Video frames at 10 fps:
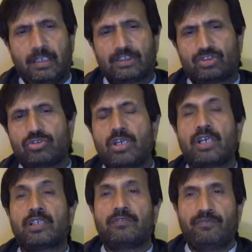
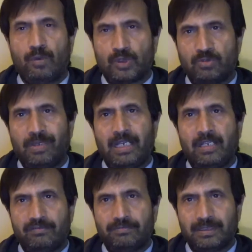stronger the foul
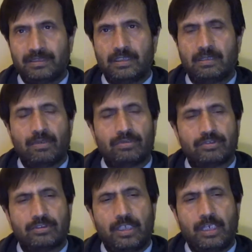smelling of pus in the
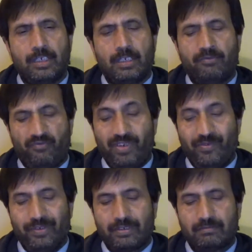mouth and
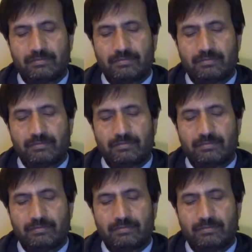fever